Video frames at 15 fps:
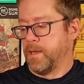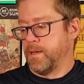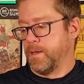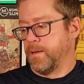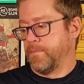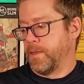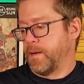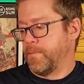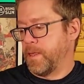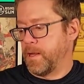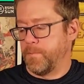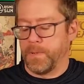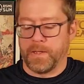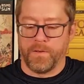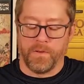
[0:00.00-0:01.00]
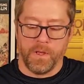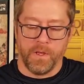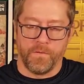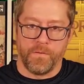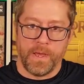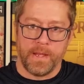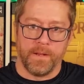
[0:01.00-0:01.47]
I'm not a big
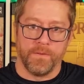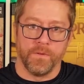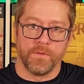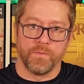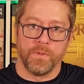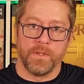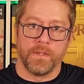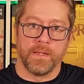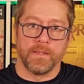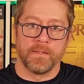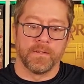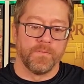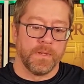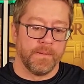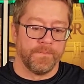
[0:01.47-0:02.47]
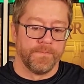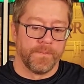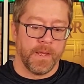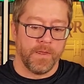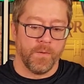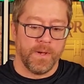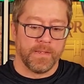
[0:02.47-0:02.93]
fan of those wooden dice, but
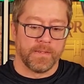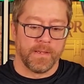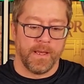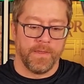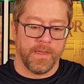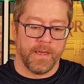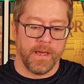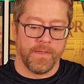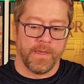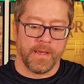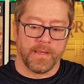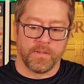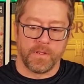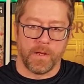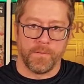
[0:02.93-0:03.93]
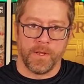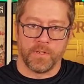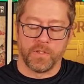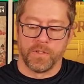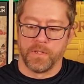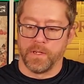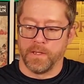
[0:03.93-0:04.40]
otherwise I think it's top
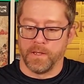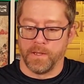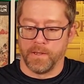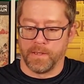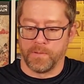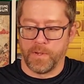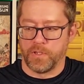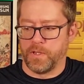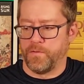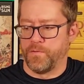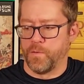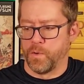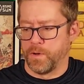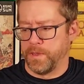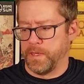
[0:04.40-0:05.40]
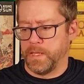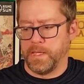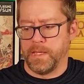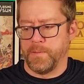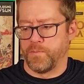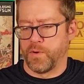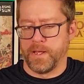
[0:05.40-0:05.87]
notch, especially for
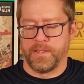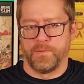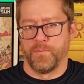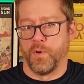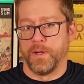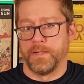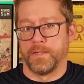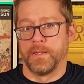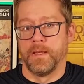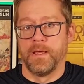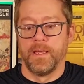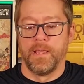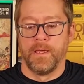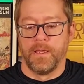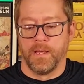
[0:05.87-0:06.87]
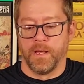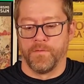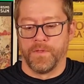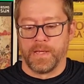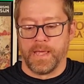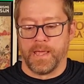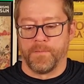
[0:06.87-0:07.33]
the price point
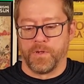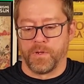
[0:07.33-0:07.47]
of the game.